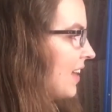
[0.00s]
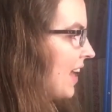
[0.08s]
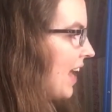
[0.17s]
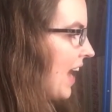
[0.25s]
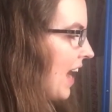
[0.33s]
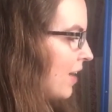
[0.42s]

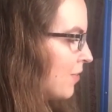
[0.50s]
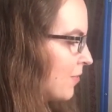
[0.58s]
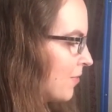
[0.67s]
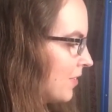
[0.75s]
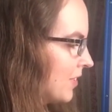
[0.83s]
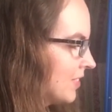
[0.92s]

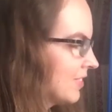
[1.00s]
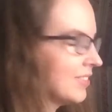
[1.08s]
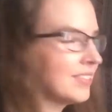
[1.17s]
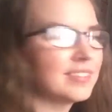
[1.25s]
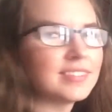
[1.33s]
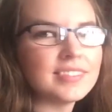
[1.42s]
Half
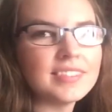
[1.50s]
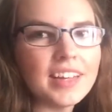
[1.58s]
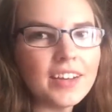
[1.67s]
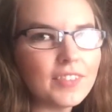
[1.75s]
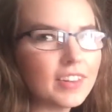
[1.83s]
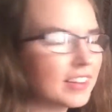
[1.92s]

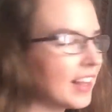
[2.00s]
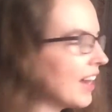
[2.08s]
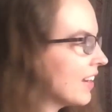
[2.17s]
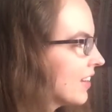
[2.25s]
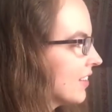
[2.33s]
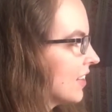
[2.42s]
of the
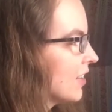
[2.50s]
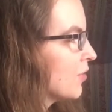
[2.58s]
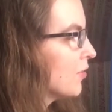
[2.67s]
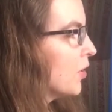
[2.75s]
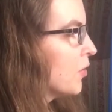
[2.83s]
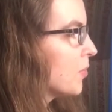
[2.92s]
clock, and then the
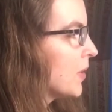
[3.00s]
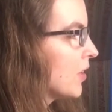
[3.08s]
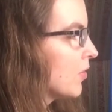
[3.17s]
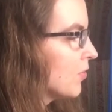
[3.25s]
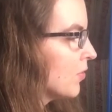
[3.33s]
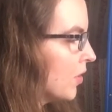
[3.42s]
full would be the
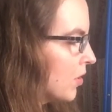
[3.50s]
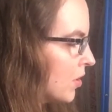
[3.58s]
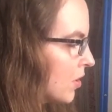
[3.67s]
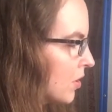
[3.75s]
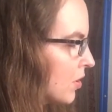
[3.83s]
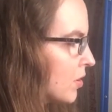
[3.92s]

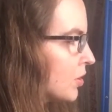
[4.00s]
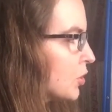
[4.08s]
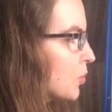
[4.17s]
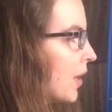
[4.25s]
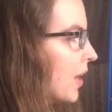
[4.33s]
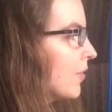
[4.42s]
full
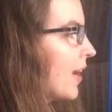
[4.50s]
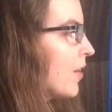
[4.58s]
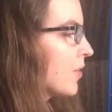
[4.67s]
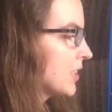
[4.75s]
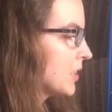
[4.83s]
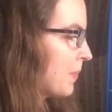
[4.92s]
12
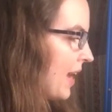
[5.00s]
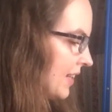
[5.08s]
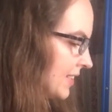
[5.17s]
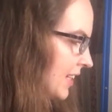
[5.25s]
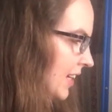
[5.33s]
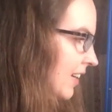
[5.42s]
hours
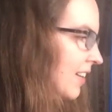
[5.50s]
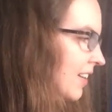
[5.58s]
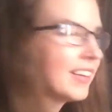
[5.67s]
passing.